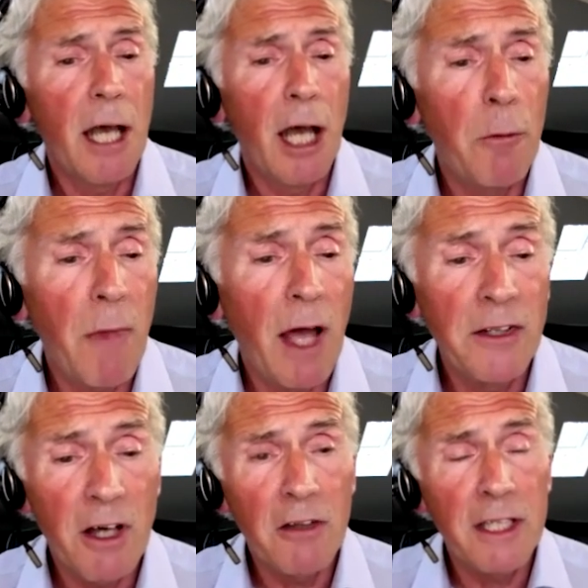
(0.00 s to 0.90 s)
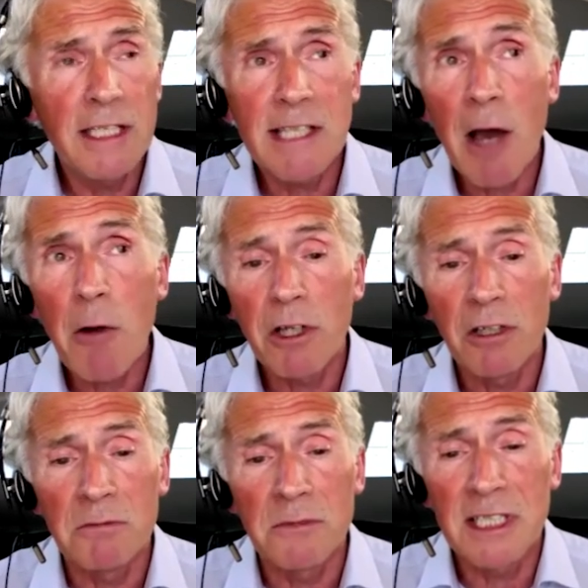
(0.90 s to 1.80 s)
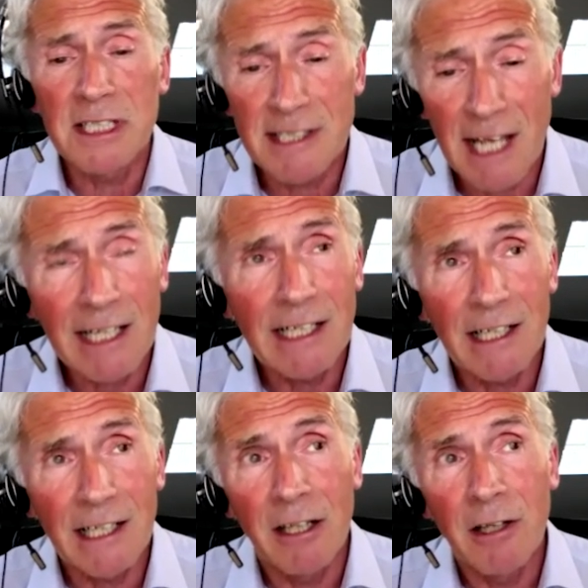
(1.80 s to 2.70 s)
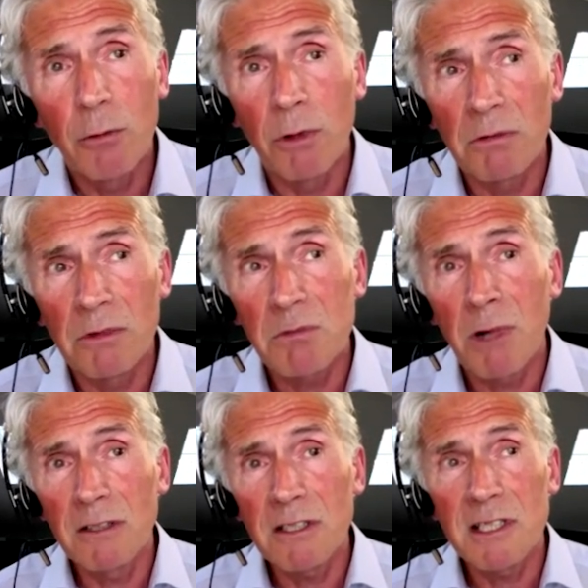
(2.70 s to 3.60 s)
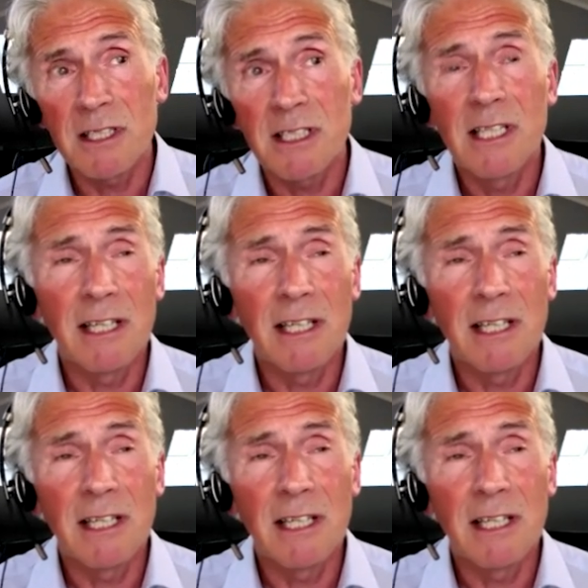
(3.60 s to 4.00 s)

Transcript: Um, and are these outcomes exactly what was wanted?